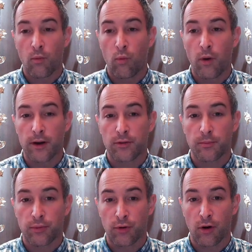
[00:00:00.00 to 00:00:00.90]
what
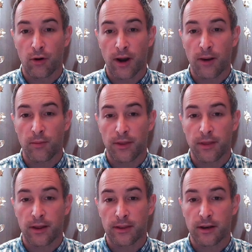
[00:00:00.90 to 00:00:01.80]
program we
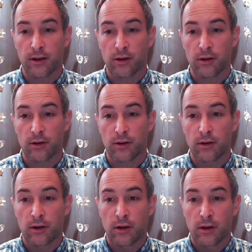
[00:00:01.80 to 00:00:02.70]
think that it could
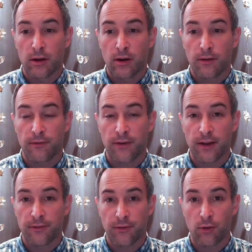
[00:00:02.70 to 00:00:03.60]

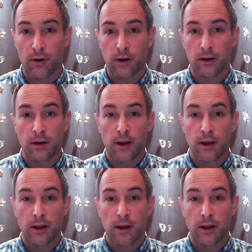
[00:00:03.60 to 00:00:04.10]
fit for,